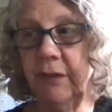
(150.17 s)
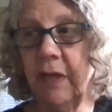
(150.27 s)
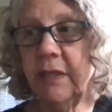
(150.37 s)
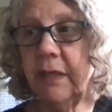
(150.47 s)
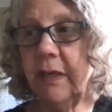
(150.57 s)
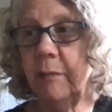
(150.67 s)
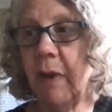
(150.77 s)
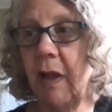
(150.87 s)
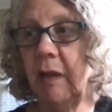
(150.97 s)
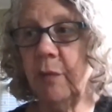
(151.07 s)
London in
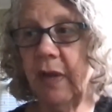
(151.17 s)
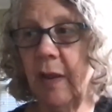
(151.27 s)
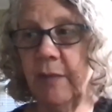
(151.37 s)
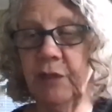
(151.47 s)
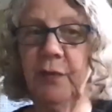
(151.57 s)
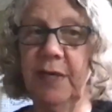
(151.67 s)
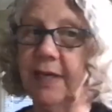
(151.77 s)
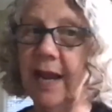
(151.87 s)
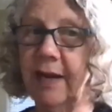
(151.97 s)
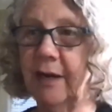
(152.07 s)
polymer chemistry and
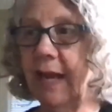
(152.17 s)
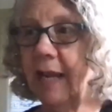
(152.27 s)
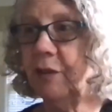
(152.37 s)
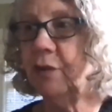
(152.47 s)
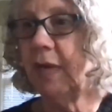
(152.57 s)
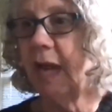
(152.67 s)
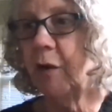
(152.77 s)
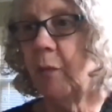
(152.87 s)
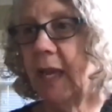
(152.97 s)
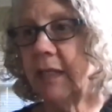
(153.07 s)
cancer
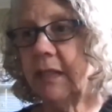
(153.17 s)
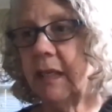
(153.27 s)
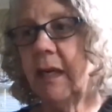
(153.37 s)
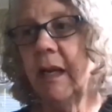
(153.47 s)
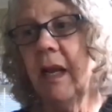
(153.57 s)
nanomedicine.